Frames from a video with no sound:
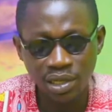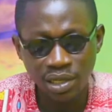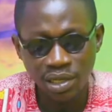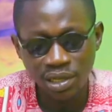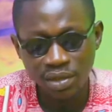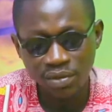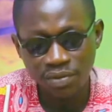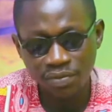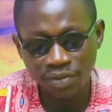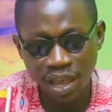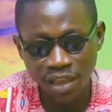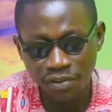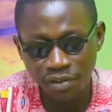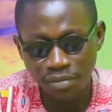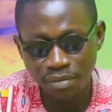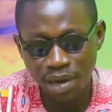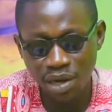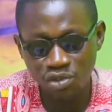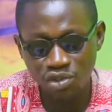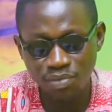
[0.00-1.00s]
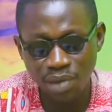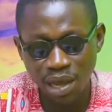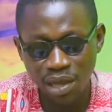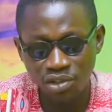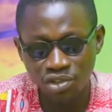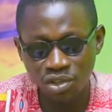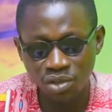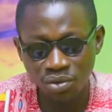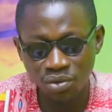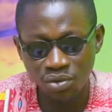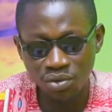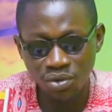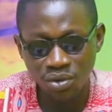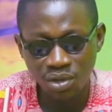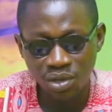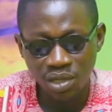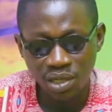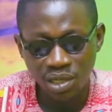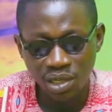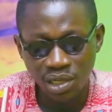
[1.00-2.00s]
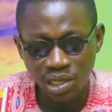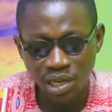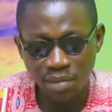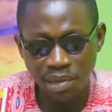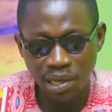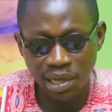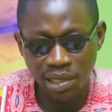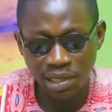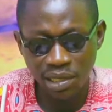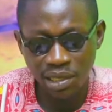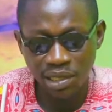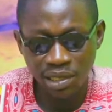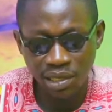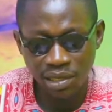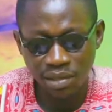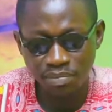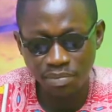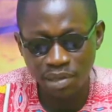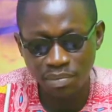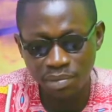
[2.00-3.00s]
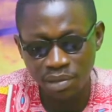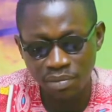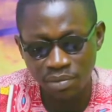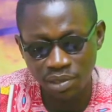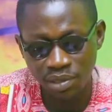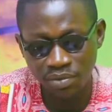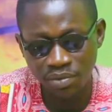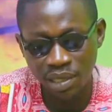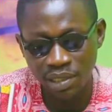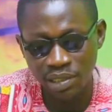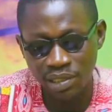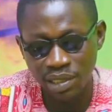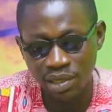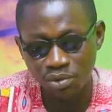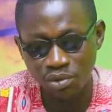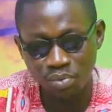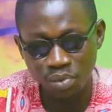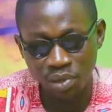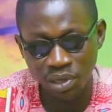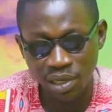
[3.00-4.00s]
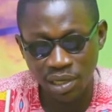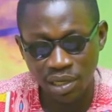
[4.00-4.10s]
five in maraso matro na ma ye wazi ankopona